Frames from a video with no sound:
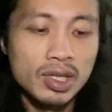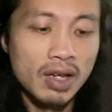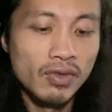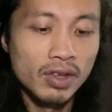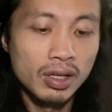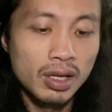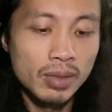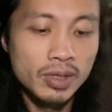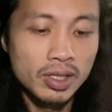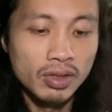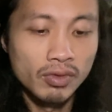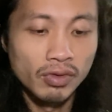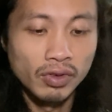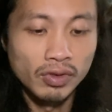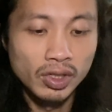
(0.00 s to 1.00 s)
Seven of Cups in the
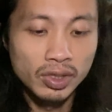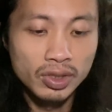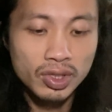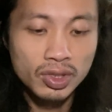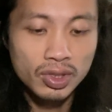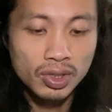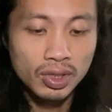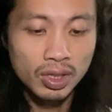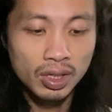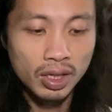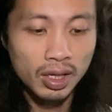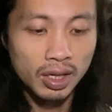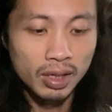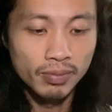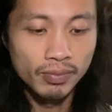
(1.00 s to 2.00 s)
reverse.
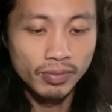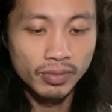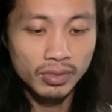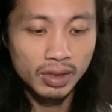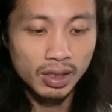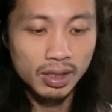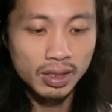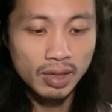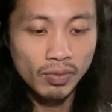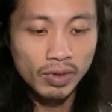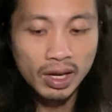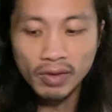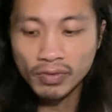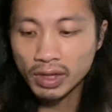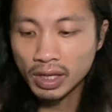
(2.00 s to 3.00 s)
Um, and then we
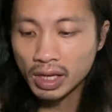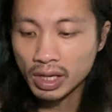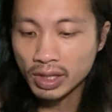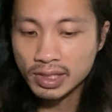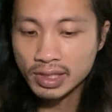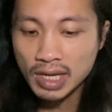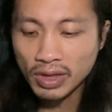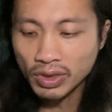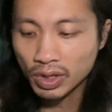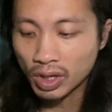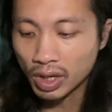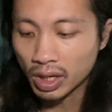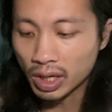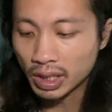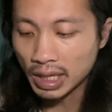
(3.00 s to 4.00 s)
have the Death
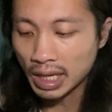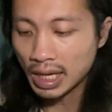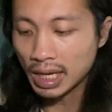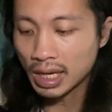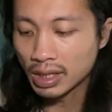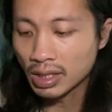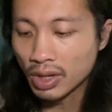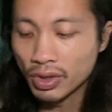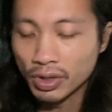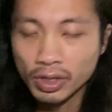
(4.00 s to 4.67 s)
card and the